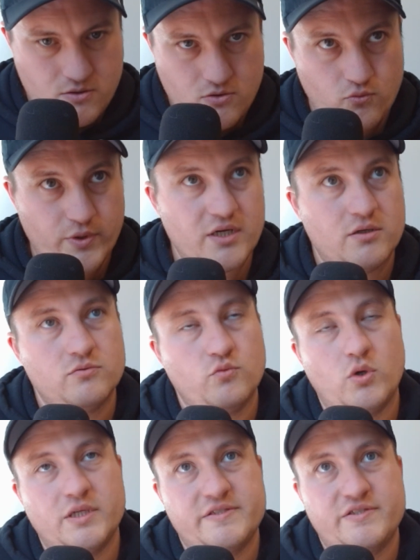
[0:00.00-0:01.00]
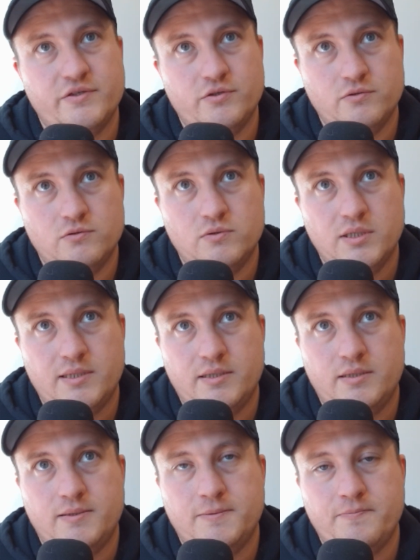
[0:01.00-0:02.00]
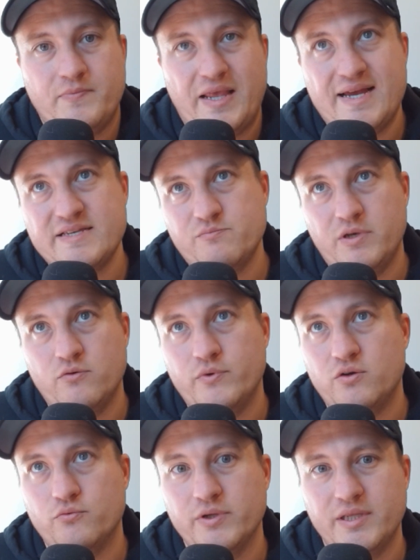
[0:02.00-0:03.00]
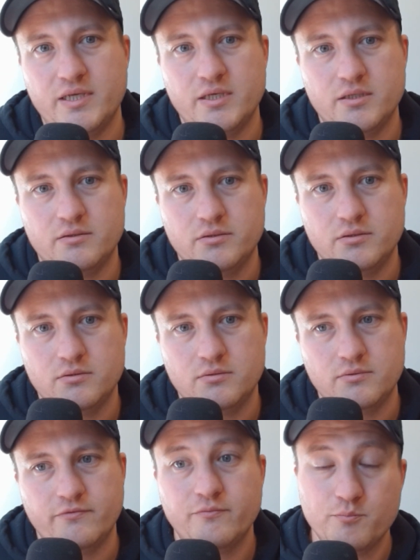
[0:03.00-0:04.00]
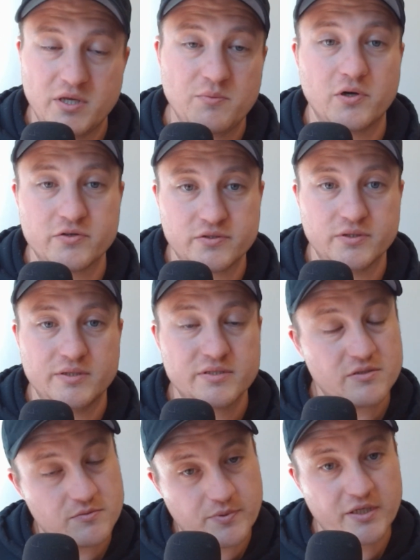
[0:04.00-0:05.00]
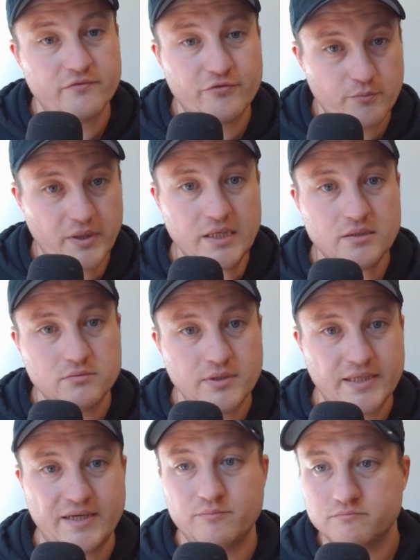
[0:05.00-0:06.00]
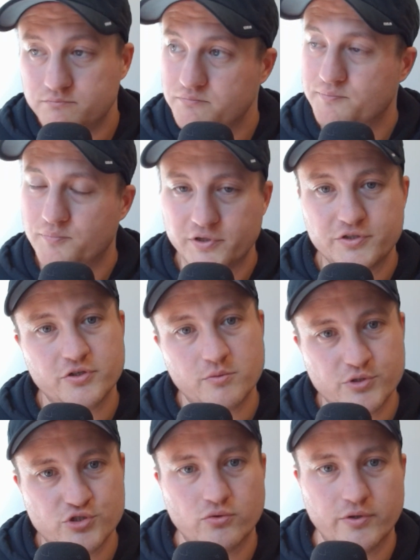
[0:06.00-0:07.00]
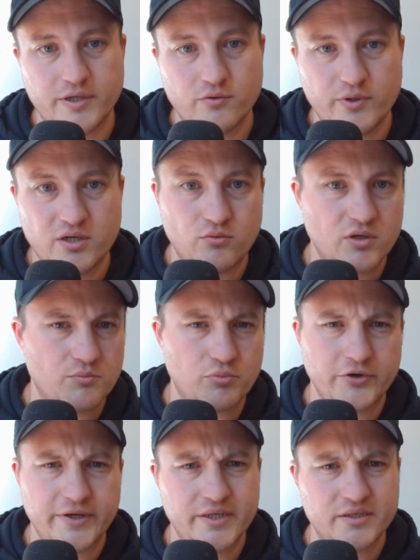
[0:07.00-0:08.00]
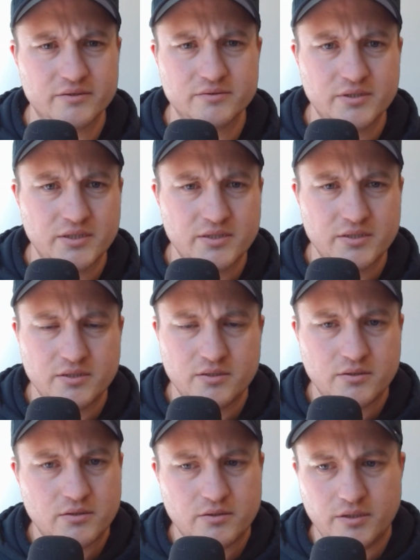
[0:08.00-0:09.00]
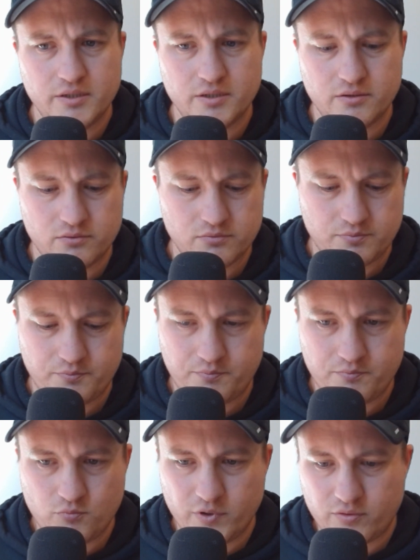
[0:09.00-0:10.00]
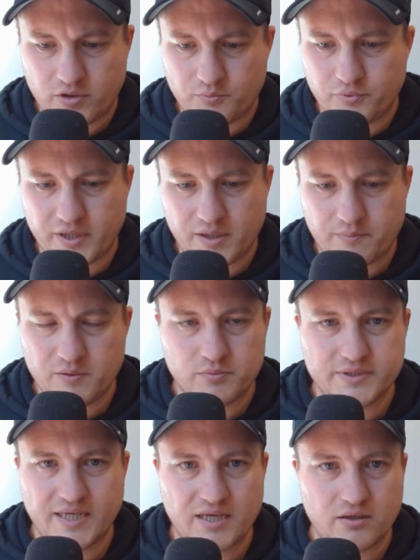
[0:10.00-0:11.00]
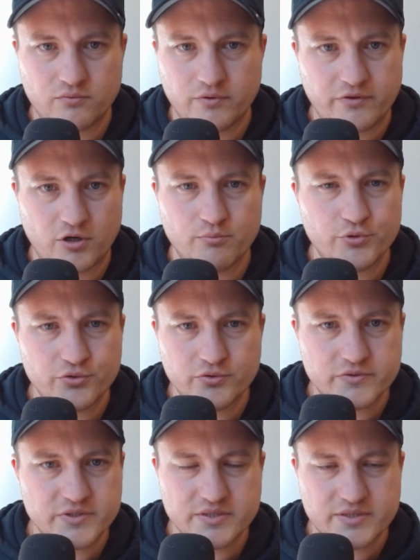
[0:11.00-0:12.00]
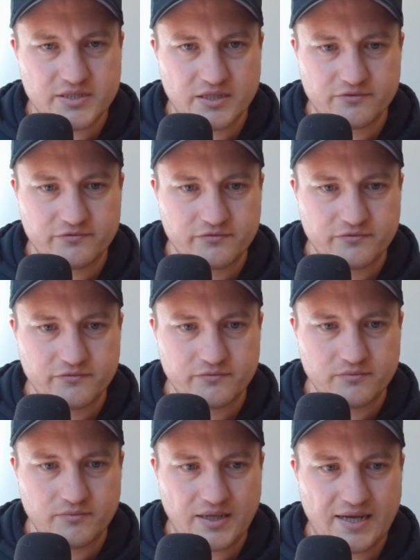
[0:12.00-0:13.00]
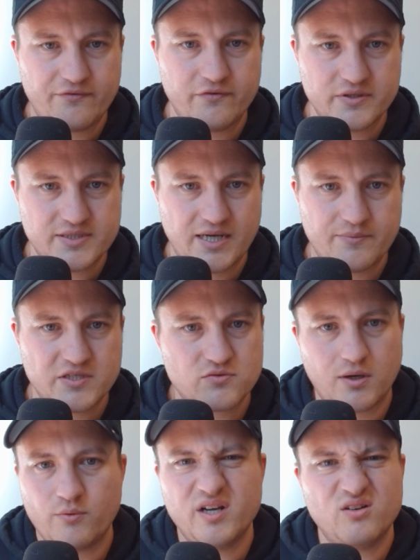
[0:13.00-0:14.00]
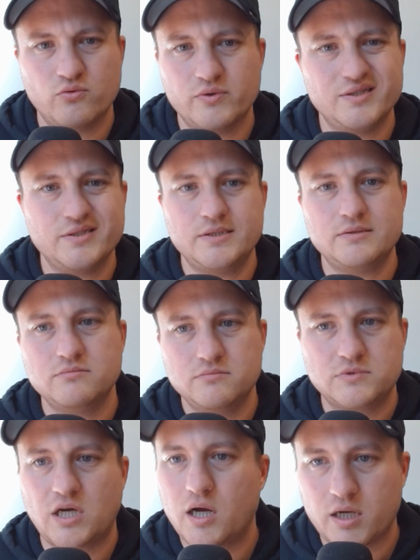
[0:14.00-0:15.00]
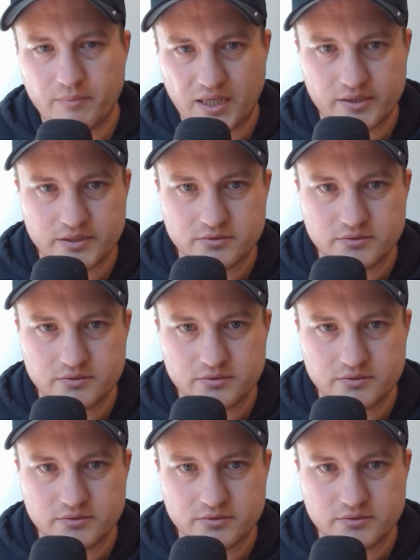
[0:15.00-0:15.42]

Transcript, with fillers: We don't want to, as men, we don't really, me personally, and this is speaking for me, and I'm pretty sure the majority, we don't want to bring, you know, we don't want to bring people down with our moods and stuff half of the time. That's why we don't really talk about it.